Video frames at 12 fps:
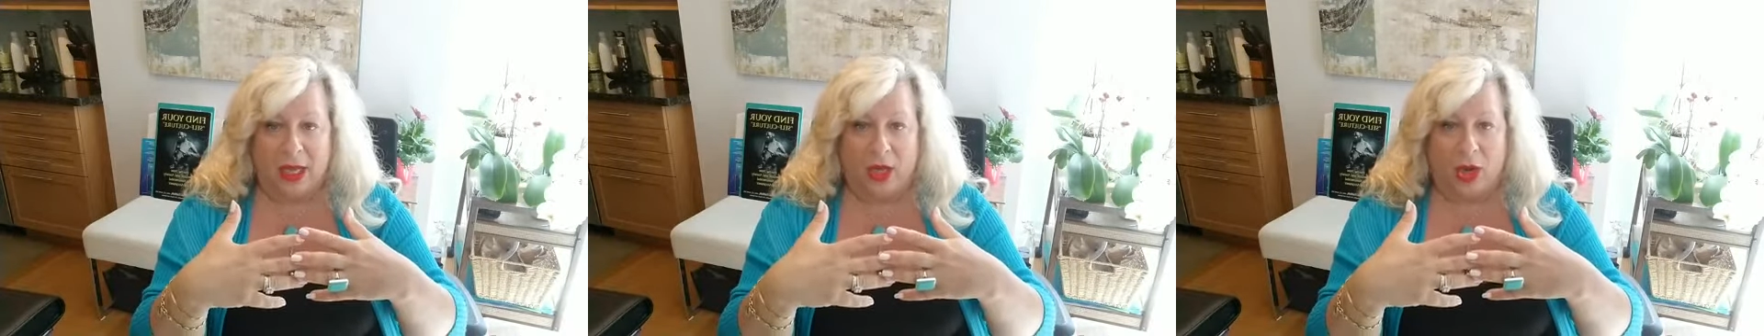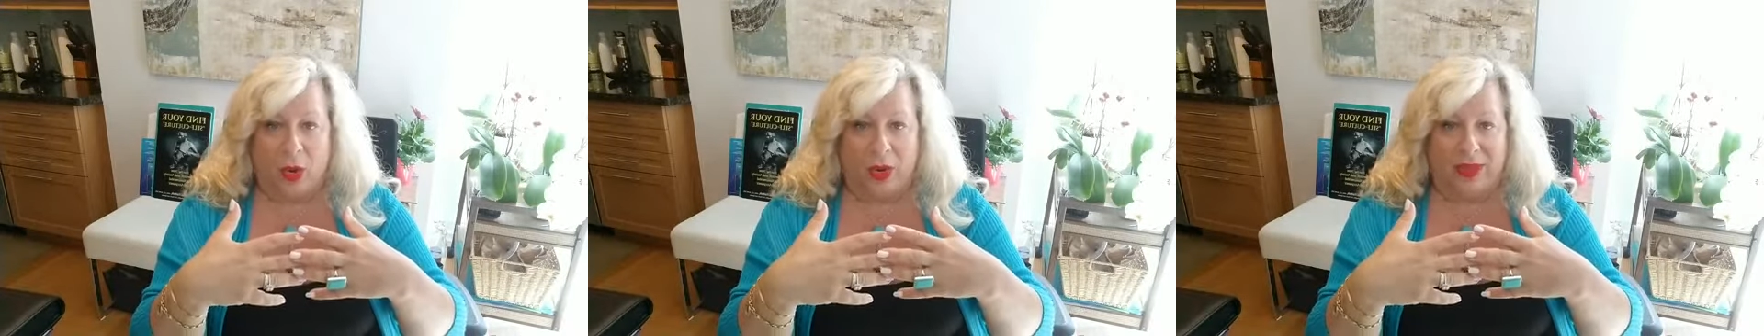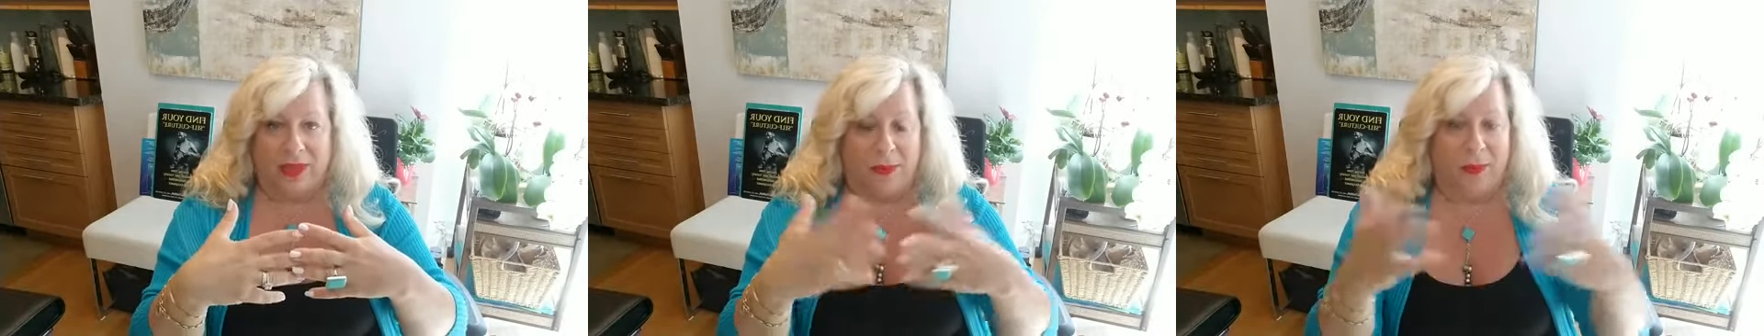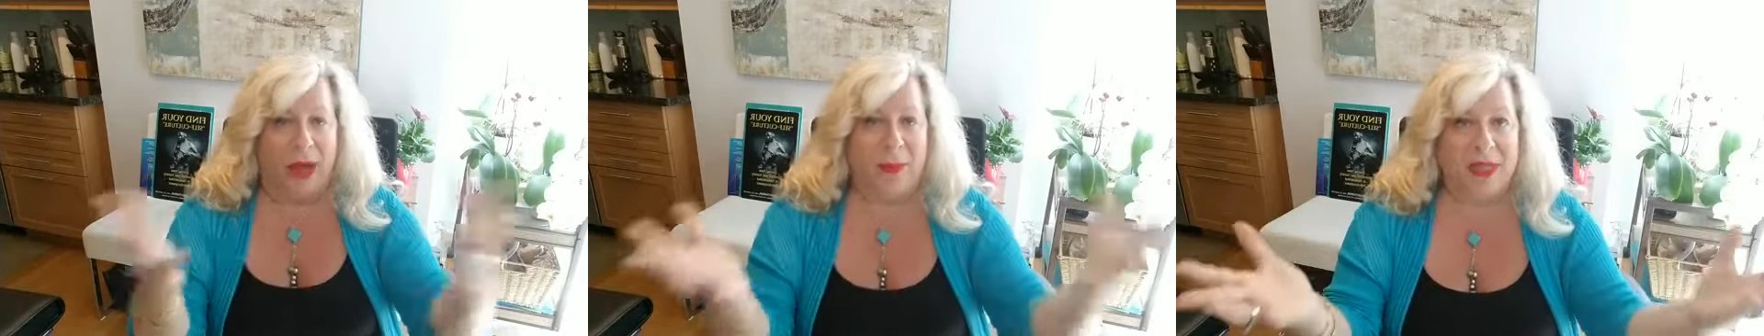you know, in the
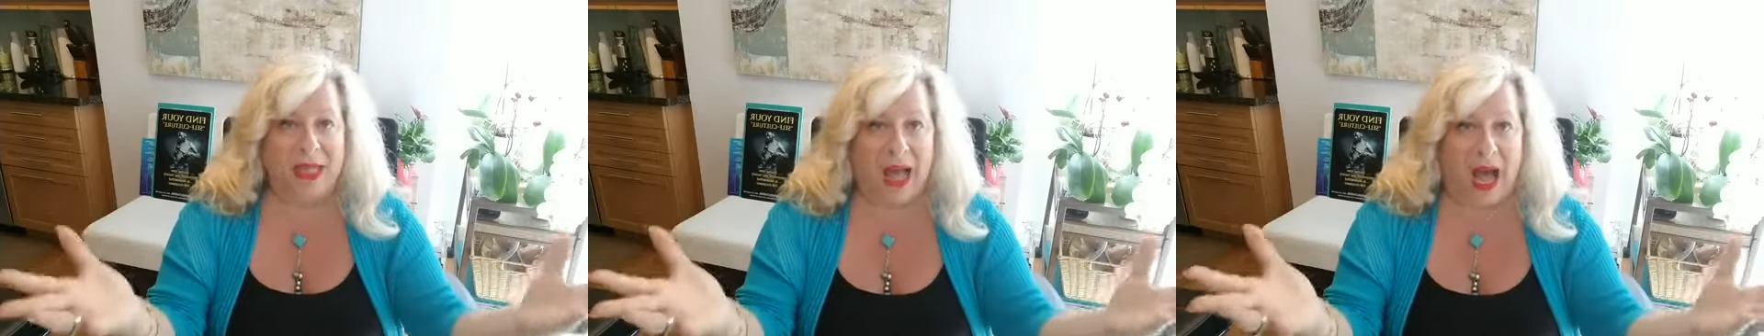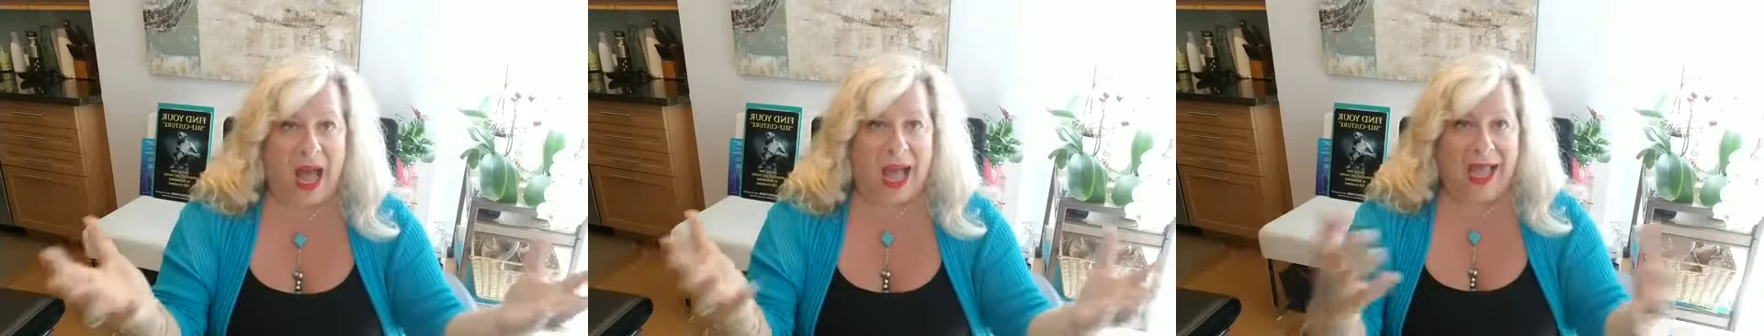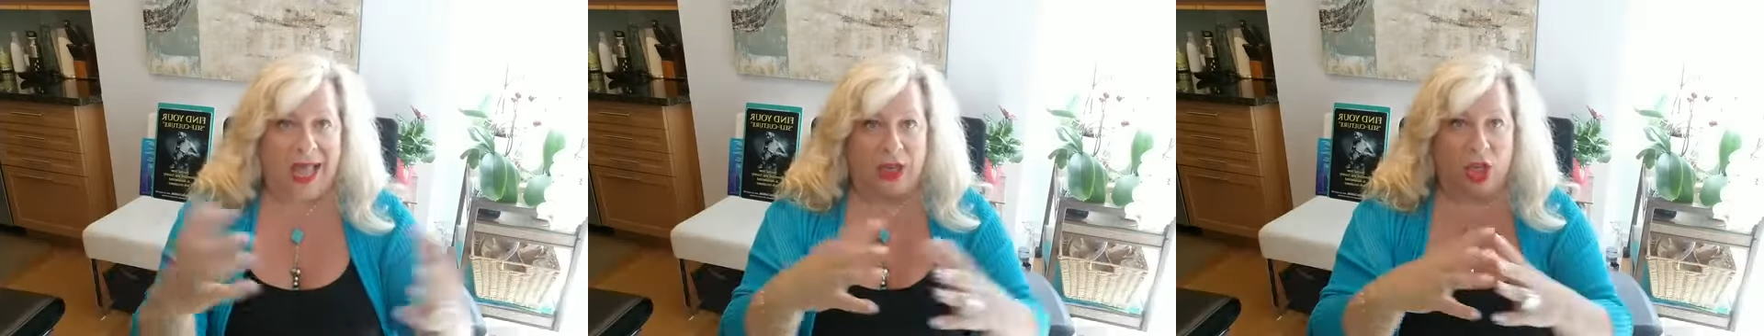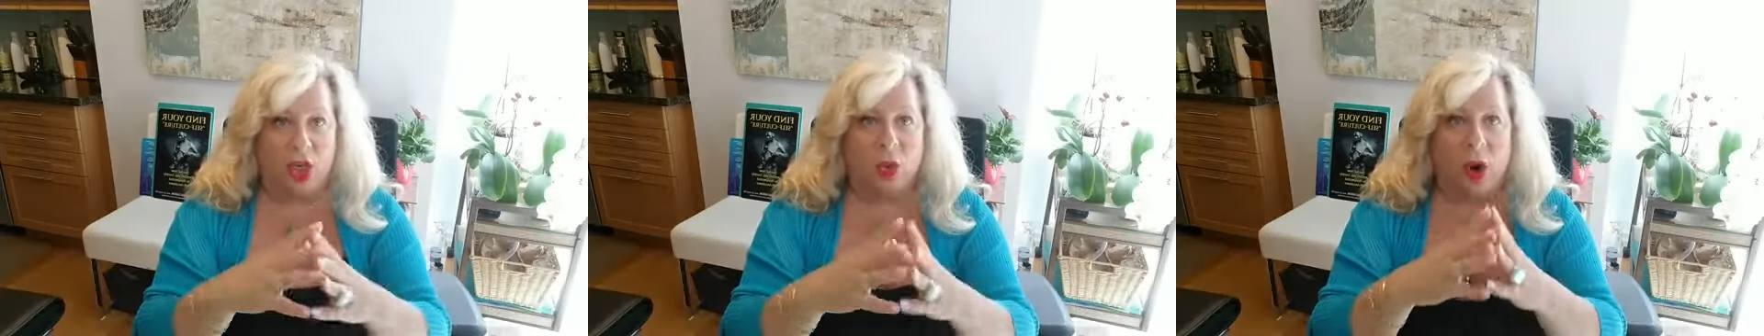public eye,
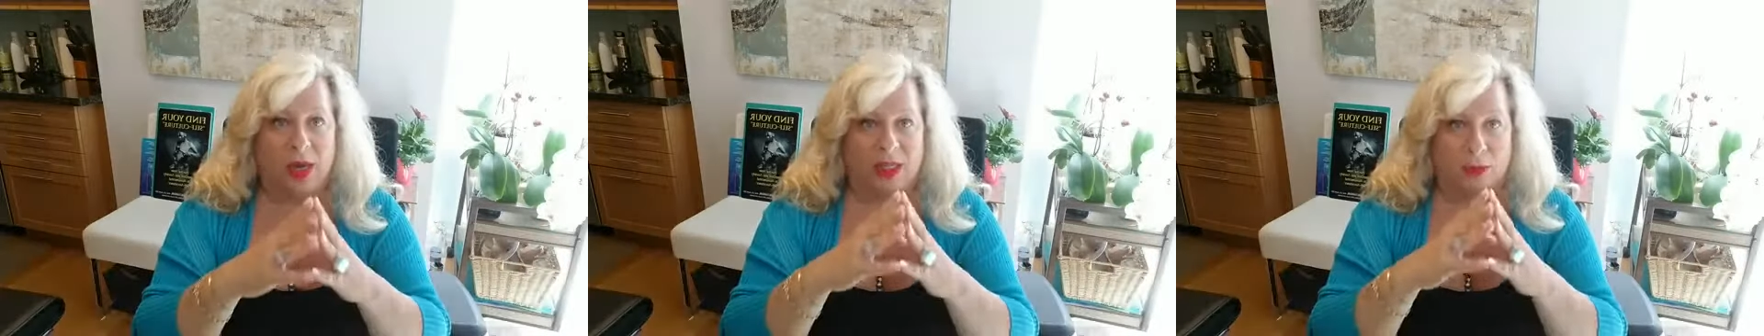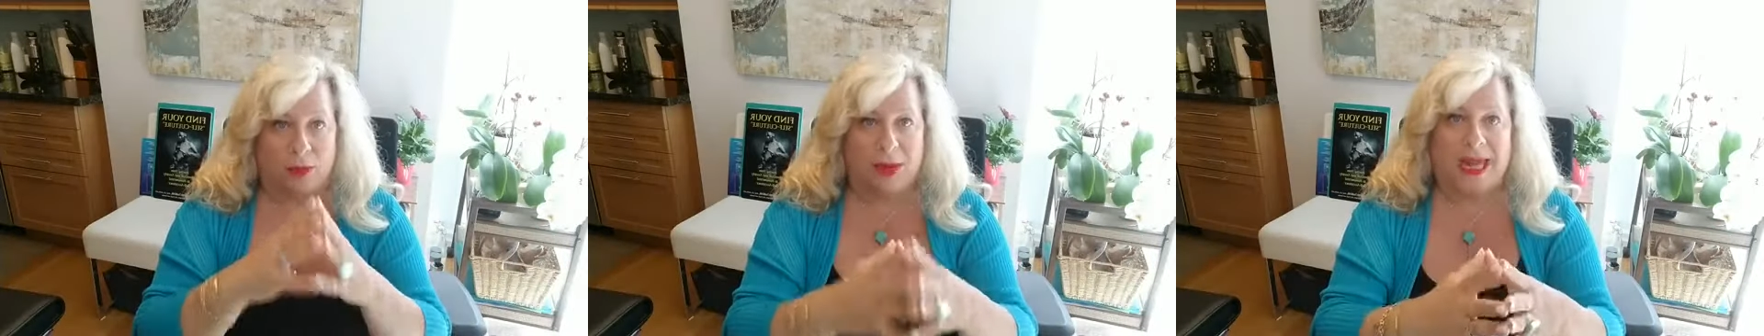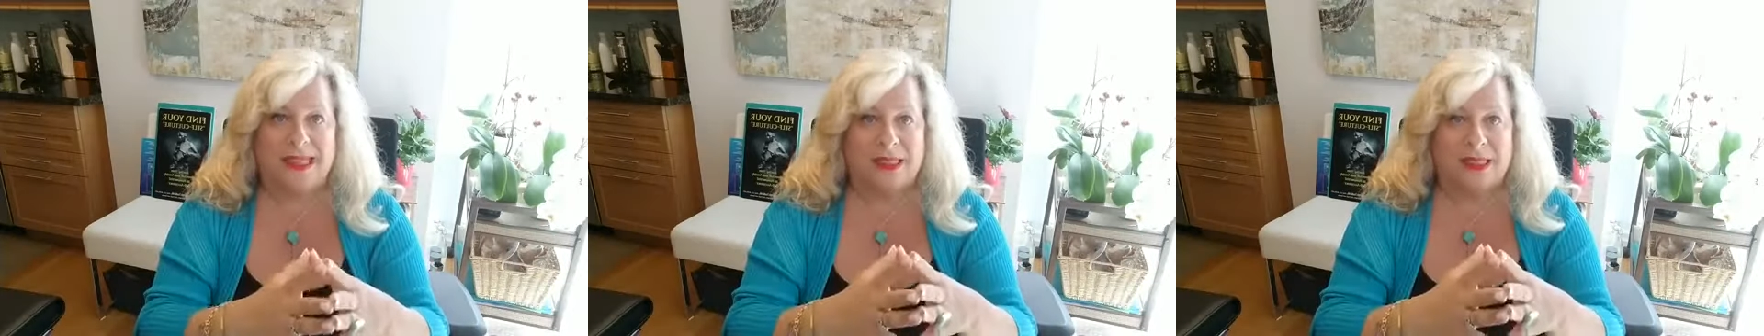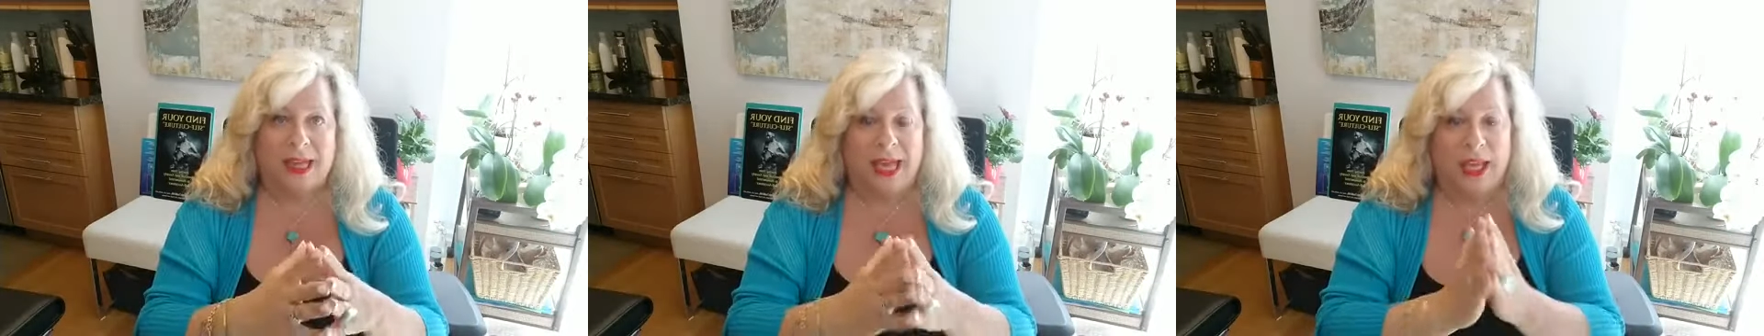and you are
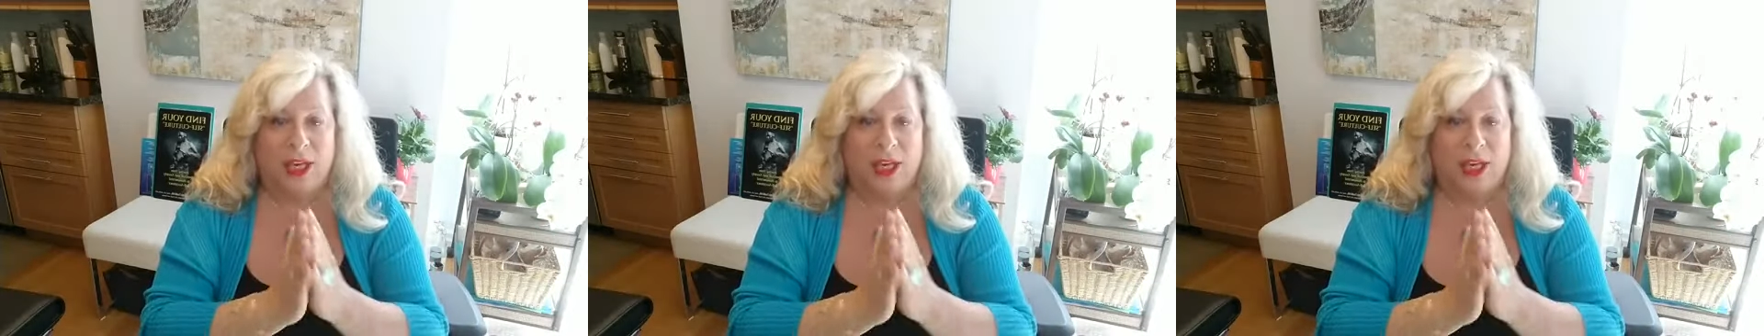depressed